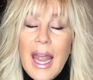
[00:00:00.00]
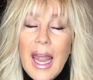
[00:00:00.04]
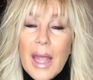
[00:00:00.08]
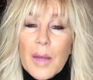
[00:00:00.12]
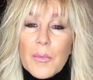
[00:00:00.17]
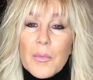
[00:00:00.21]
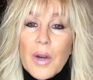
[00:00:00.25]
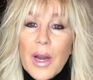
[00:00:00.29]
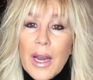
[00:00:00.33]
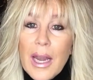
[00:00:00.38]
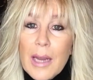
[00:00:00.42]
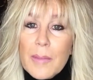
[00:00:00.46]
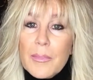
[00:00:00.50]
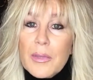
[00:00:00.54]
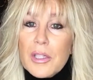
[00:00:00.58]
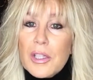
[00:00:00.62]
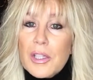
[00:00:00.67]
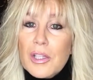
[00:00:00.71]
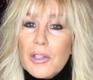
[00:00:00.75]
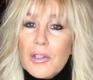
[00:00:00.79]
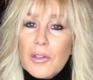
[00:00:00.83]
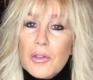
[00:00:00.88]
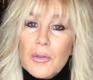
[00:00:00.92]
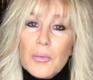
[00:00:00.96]
and were able
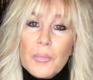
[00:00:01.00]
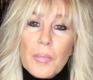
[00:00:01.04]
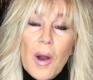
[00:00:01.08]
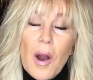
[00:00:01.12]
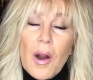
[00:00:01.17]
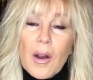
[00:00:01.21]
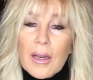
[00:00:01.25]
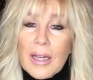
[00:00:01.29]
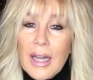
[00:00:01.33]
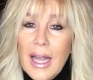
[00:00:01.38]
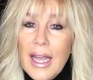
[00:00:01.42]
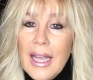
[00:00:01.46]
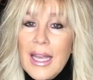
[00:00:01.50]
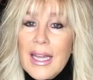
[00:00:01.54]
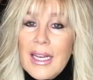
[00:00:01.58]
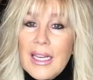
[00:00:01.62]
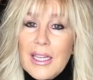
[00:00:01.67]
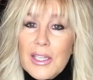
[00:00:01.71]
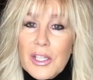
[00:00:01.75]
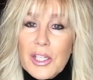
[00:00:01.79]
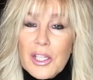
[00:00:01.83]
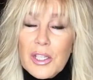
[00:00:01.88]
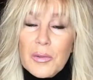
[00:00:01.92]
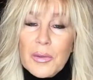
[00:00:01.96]
to parlay it
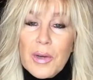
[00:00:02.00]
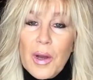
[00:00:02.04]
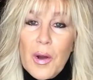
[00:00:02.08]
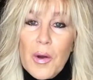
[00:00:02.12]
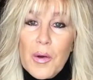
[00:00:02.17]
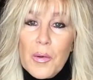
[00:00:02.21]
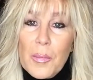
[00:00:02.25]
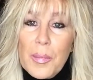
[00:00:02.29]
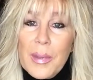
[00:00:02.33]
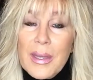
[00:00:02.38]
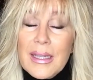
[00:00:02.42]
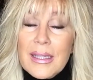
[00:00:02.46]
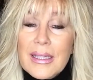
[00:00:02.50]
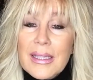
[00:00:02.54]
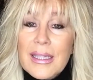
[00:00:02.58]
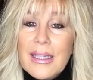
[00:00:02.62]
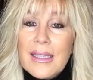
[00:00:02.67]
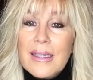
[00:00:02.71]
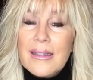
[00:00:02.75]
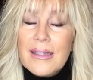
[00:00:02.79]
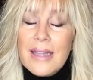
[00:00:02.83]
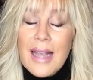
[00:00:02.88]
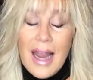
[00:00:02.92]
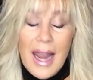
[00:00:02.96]
into a home
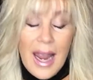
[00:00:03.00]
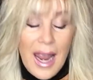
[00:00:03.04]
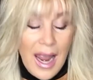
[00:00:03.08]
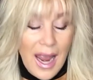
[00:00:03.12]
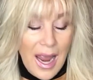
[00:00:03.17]
business.